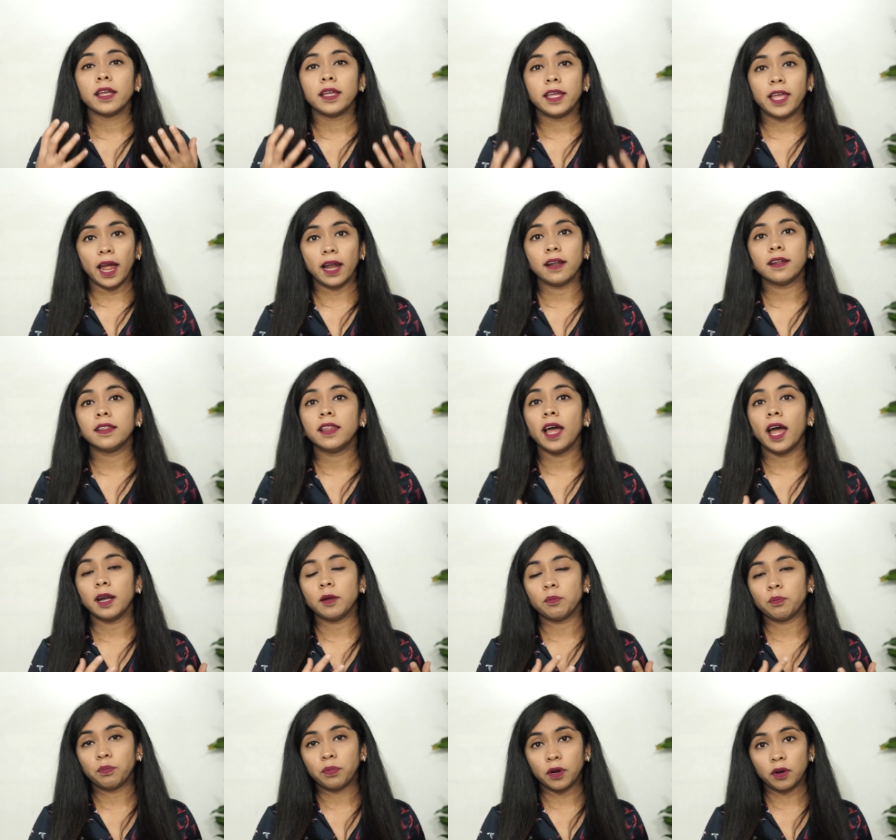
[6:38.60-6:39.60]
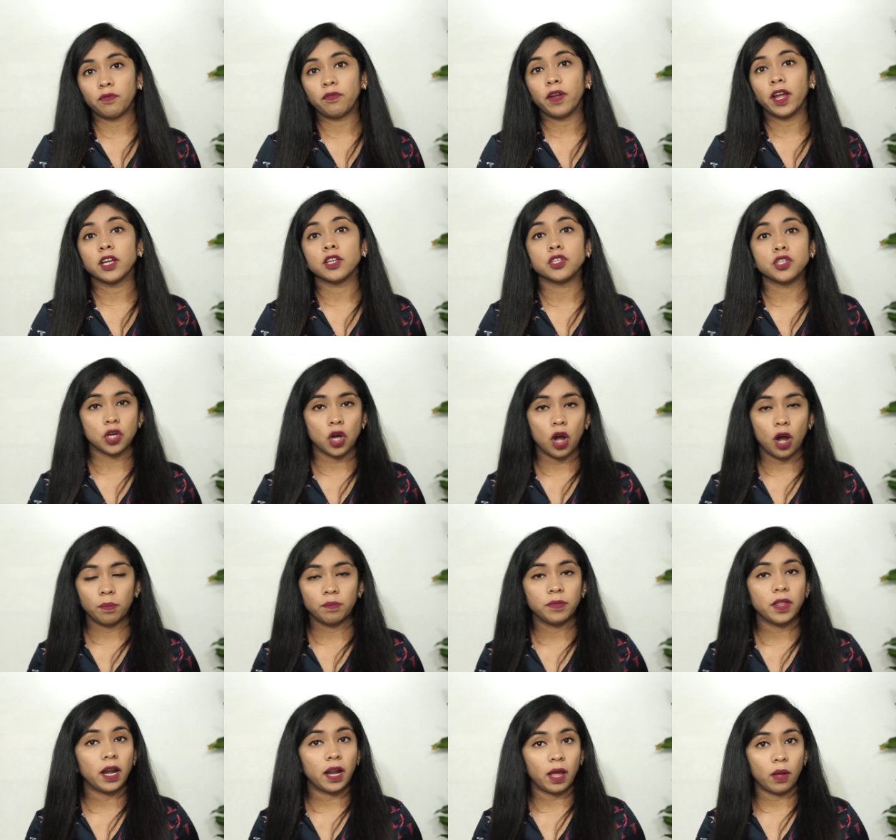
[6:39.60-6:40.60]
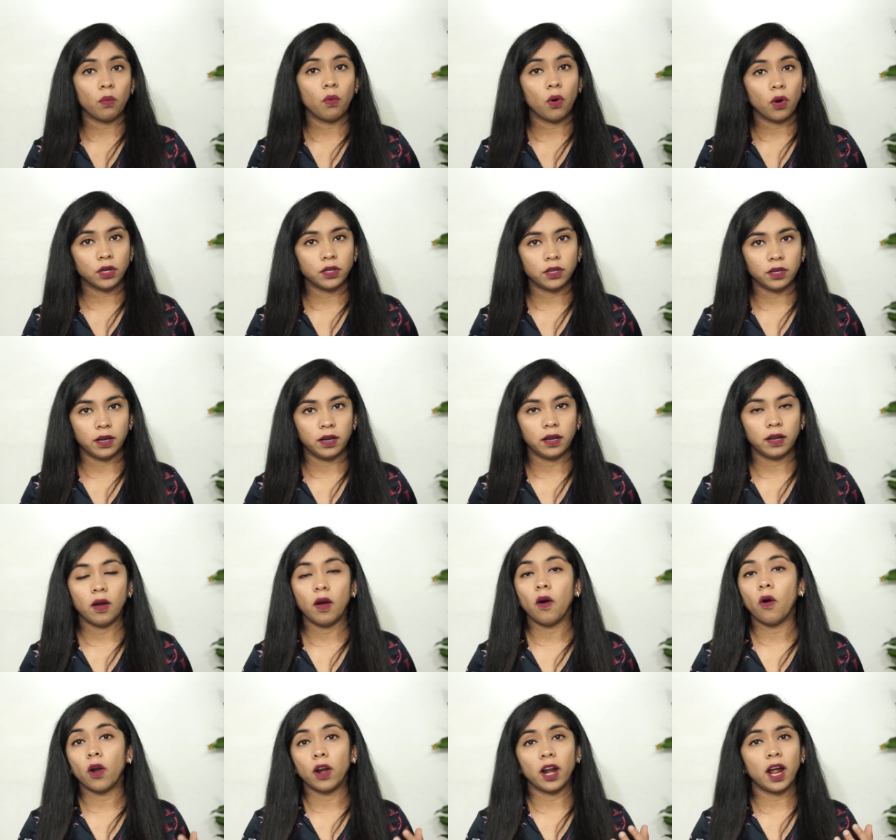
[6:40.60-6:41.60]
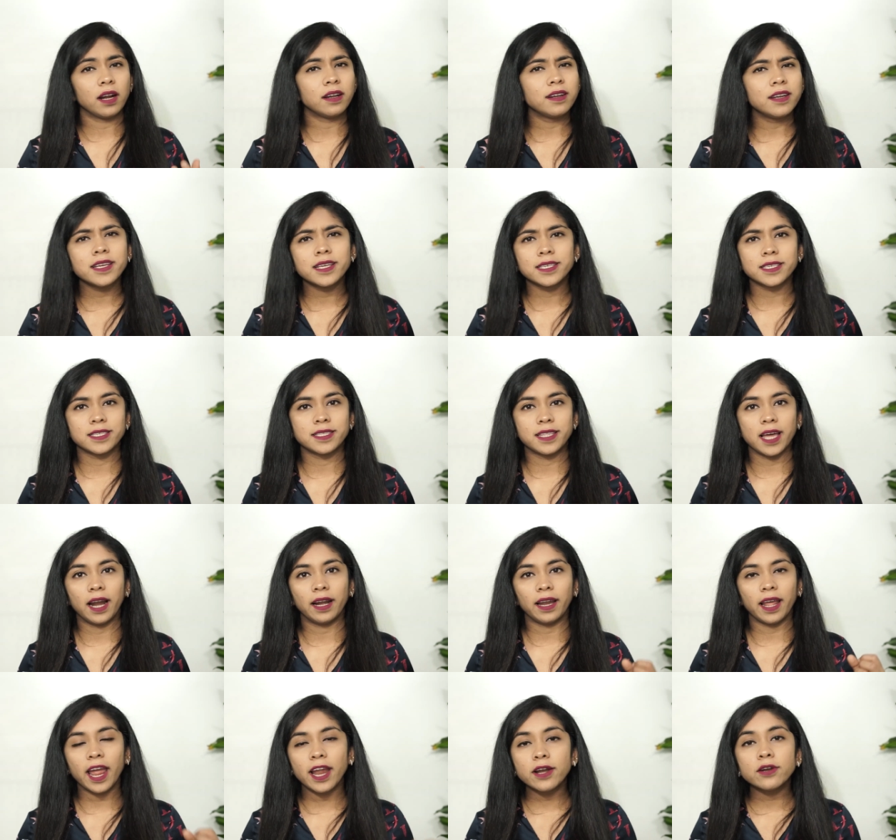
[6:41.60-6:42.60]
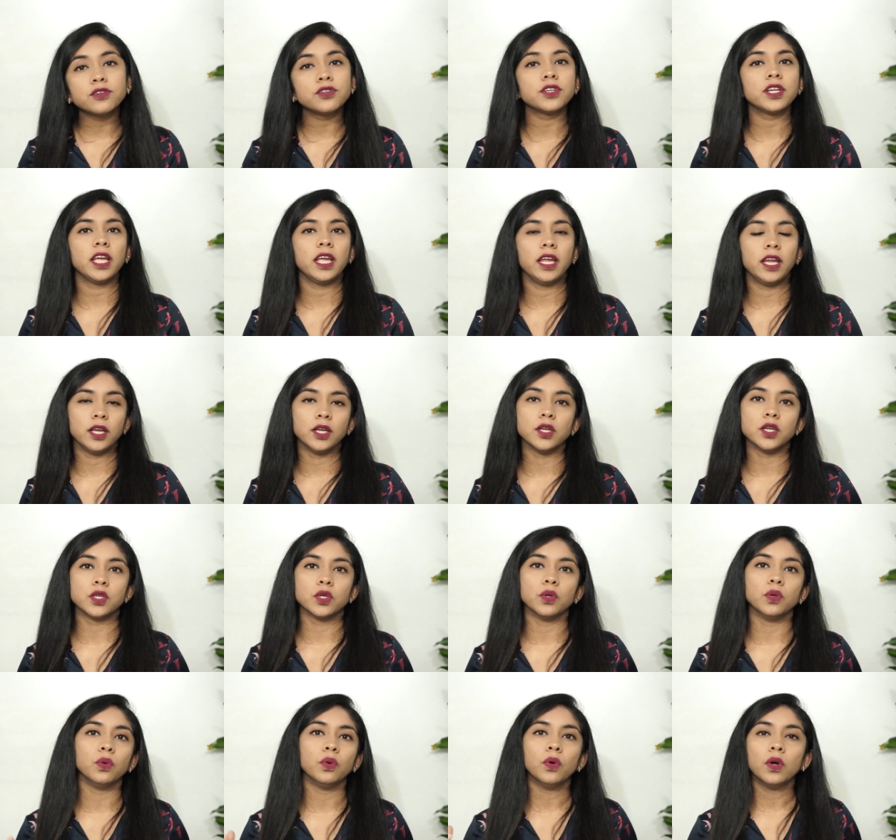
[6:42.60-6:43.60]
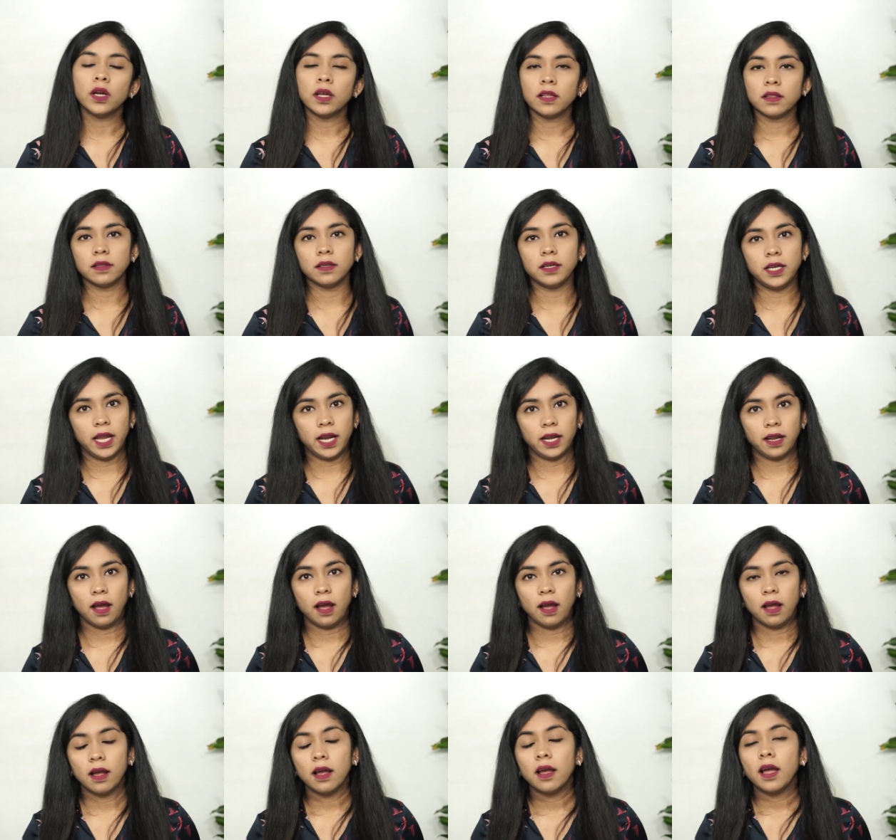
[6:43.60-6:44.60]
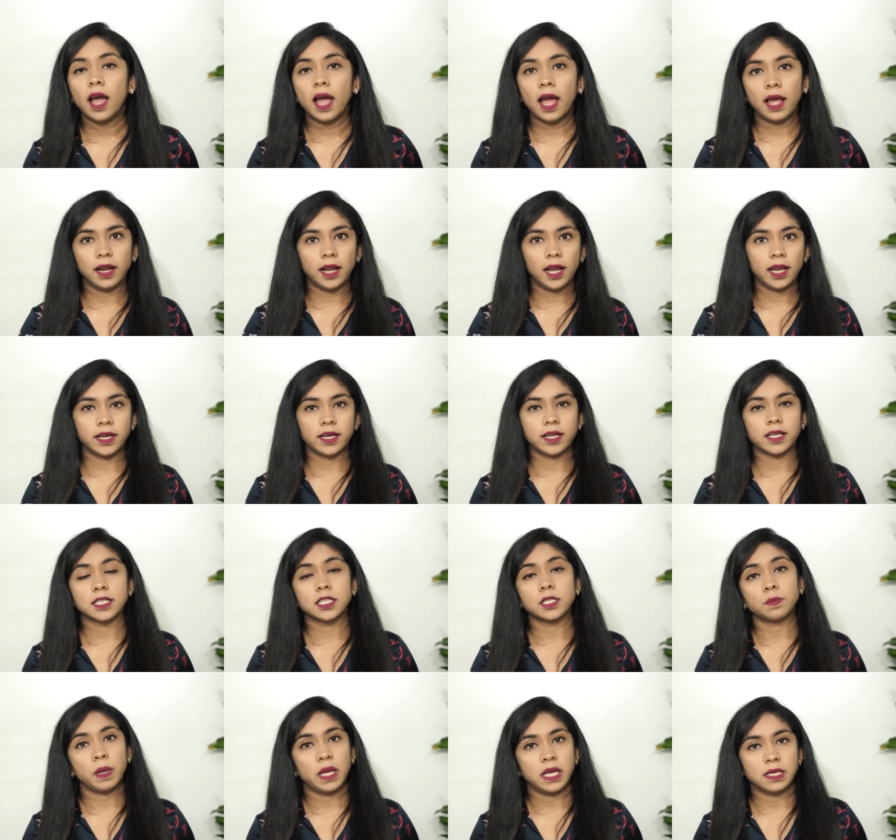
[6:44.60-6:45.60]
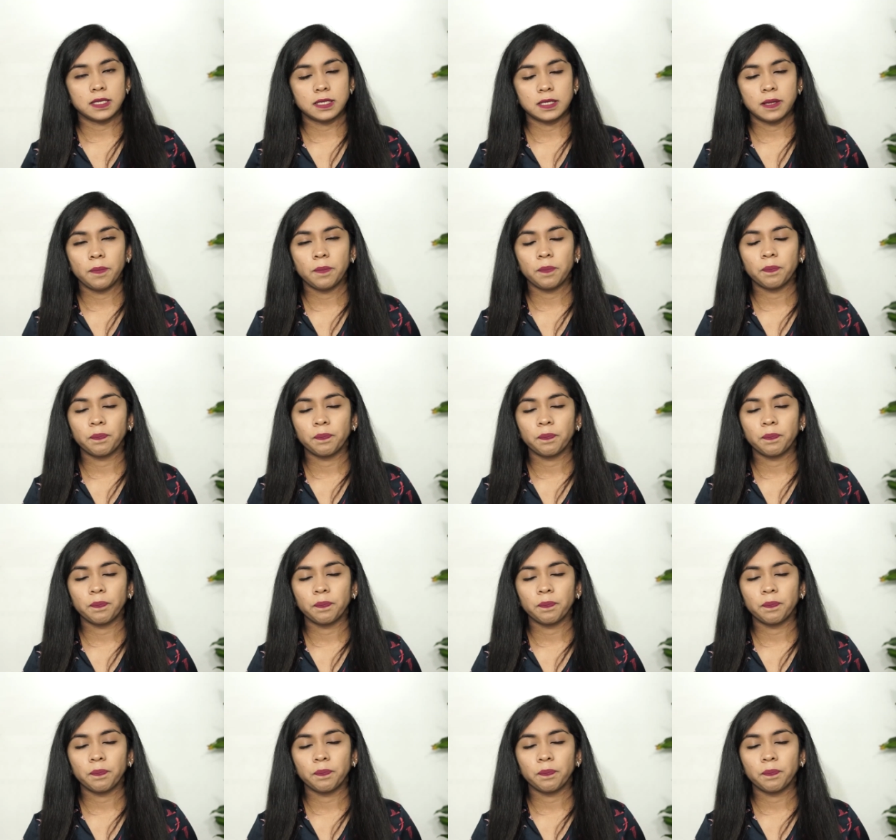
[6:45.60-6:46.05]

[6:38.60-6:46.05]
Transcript: get that perfect job that I wanted, or at least that entry into the data analytics space.